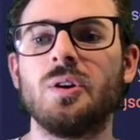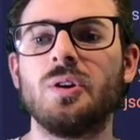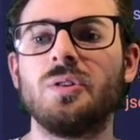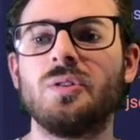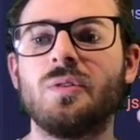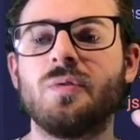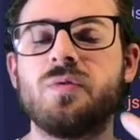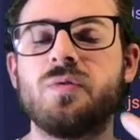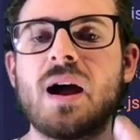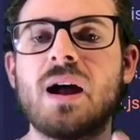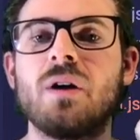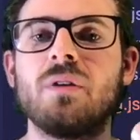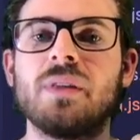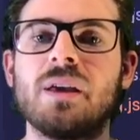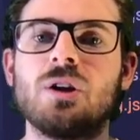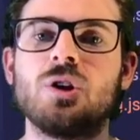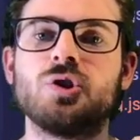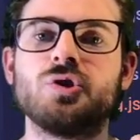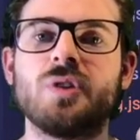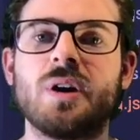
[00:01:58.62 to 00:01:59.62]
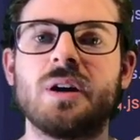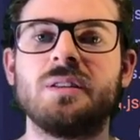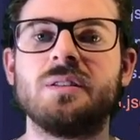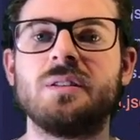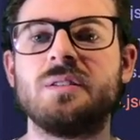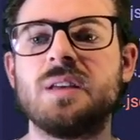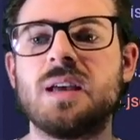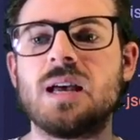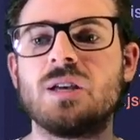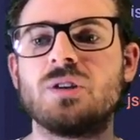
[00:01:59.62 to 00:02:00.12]
file that you're trying to
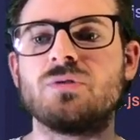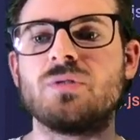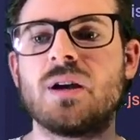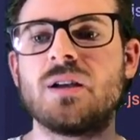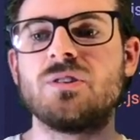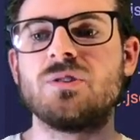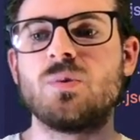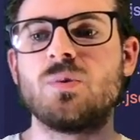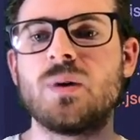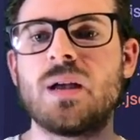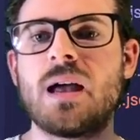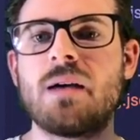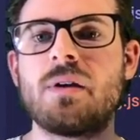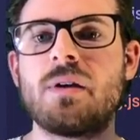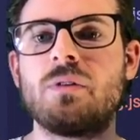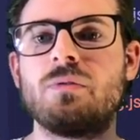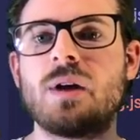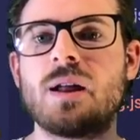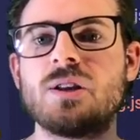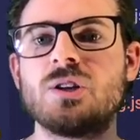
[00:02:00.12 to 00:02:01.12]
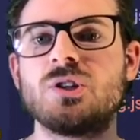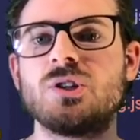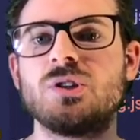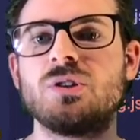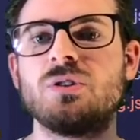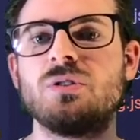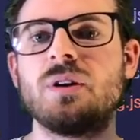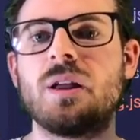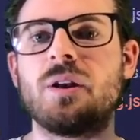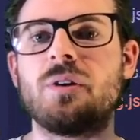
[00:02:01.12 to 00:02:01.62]
test, right? So we have a
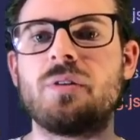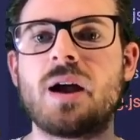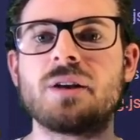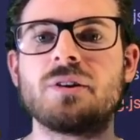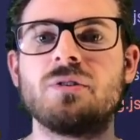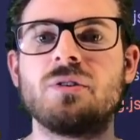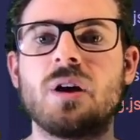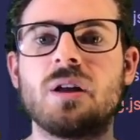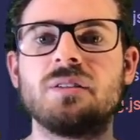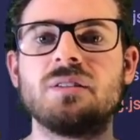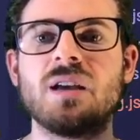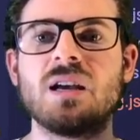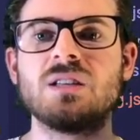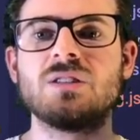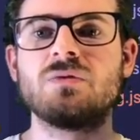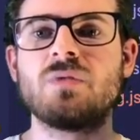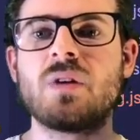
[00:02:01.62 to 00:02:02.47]
registerInteractor.test